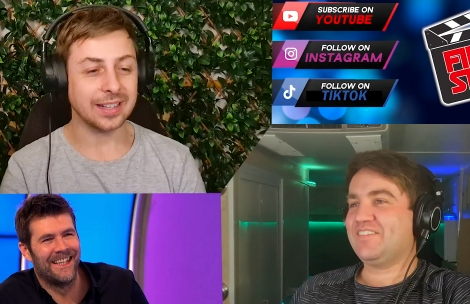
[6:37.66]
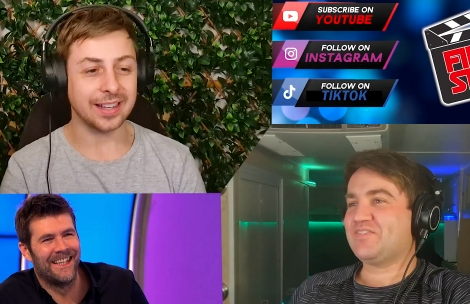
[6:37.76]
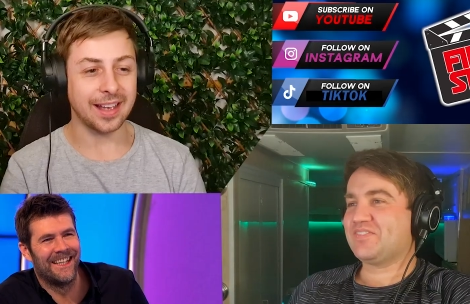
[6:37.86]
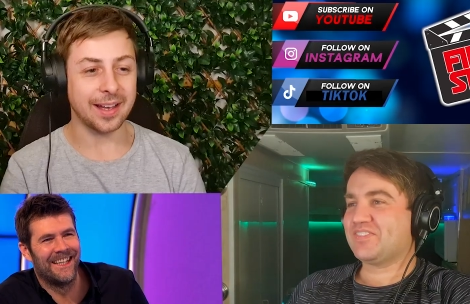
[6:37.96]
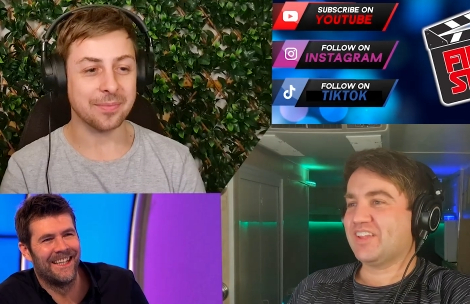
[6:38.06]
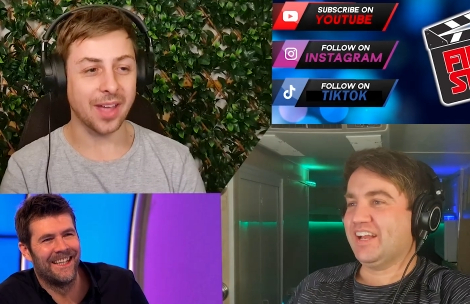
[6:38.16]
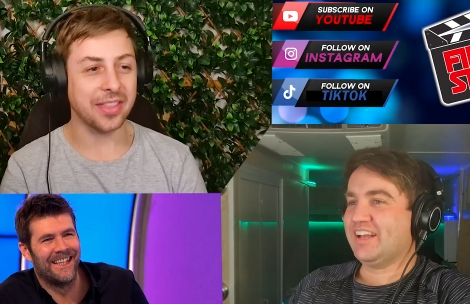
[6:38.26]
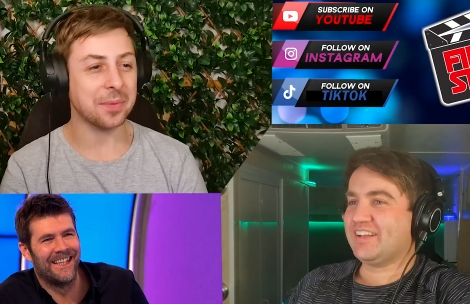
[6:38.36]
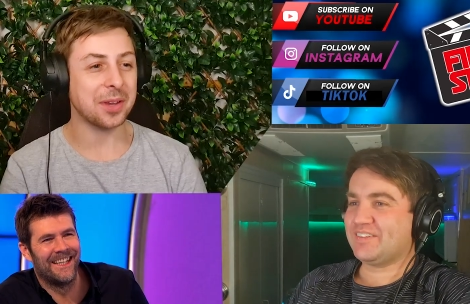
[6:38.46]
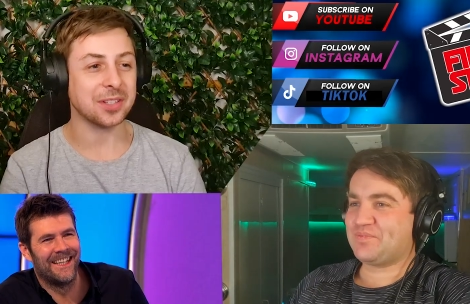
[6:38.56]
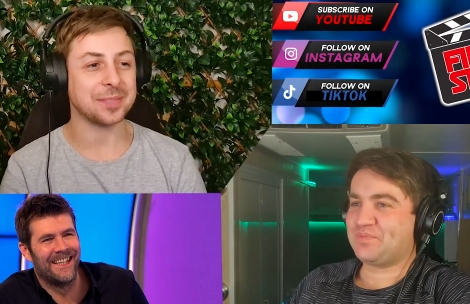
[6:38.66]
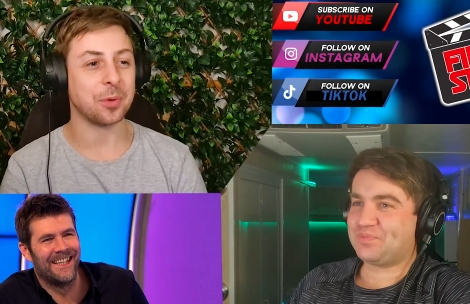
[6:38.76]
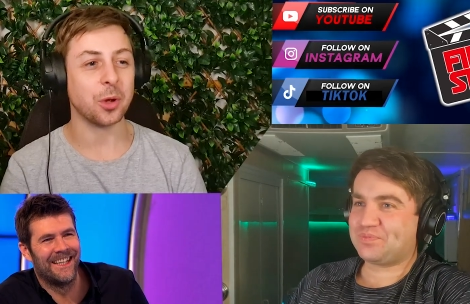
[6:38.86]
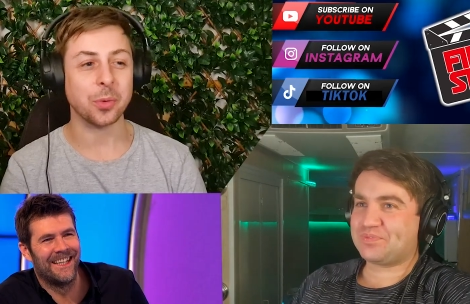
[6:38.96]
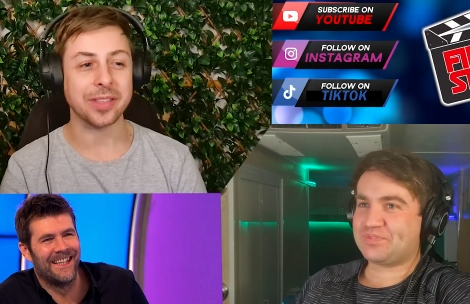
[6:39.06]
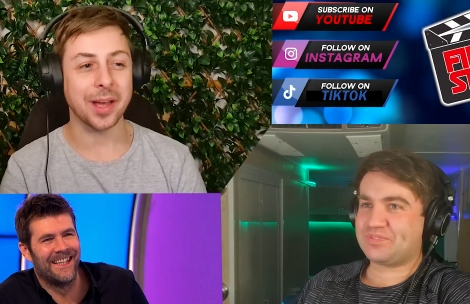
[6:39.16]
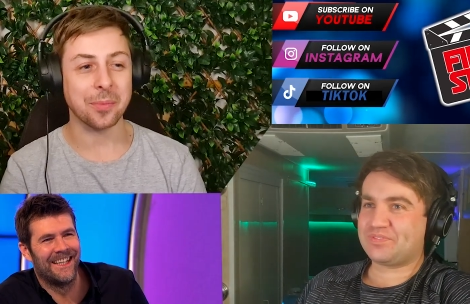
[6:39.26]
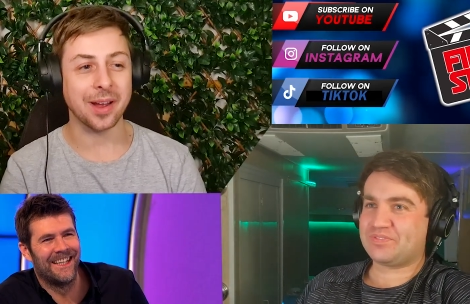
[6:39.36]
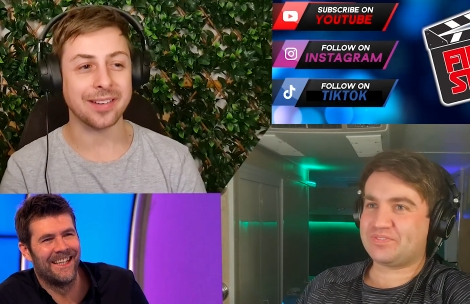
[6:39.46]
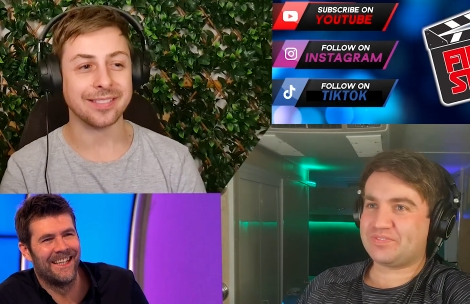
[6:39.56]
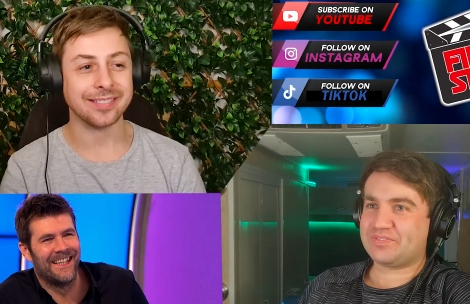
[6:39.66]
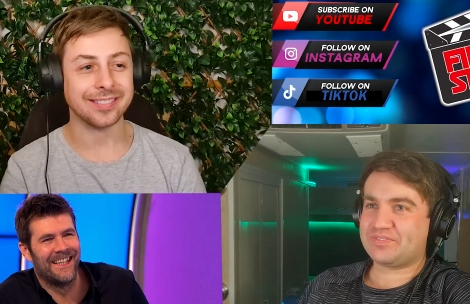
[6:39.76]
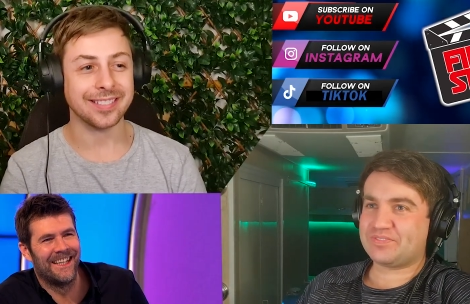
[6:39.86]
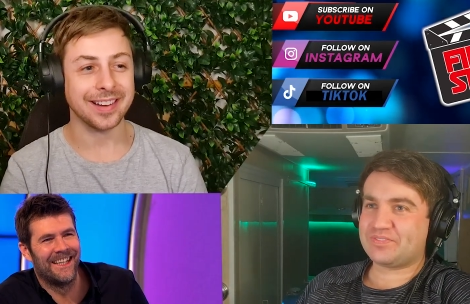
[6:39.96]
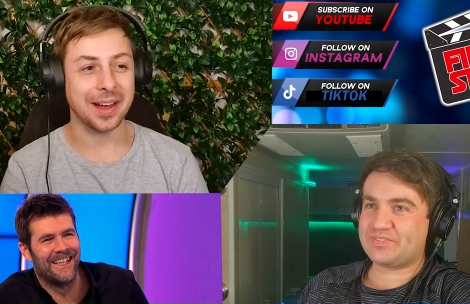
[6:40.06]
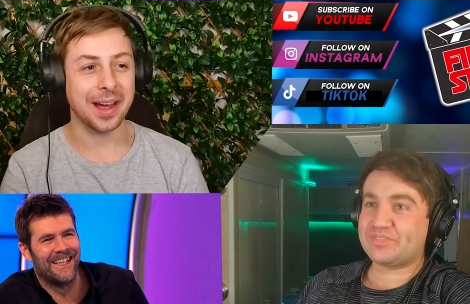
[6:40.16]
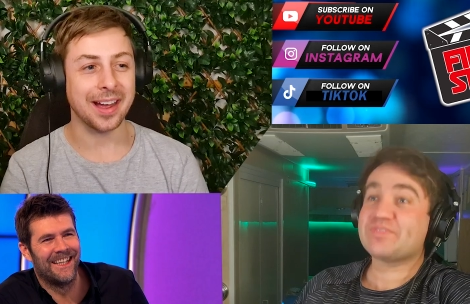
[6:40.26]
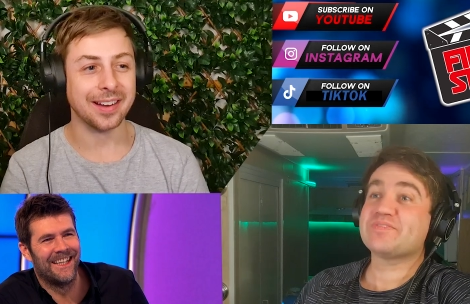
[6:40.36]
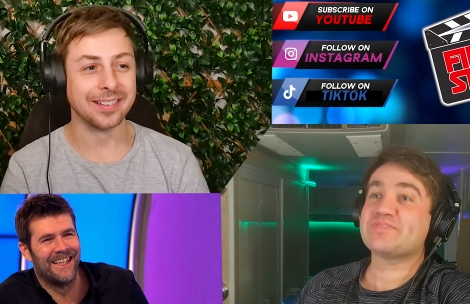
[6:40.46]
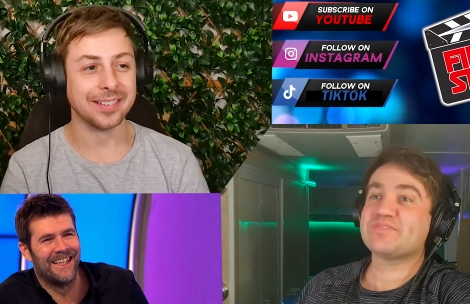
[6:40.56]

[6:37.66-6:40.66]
Speaker 1: Yeah, I think we got spoiled with that one. Bob?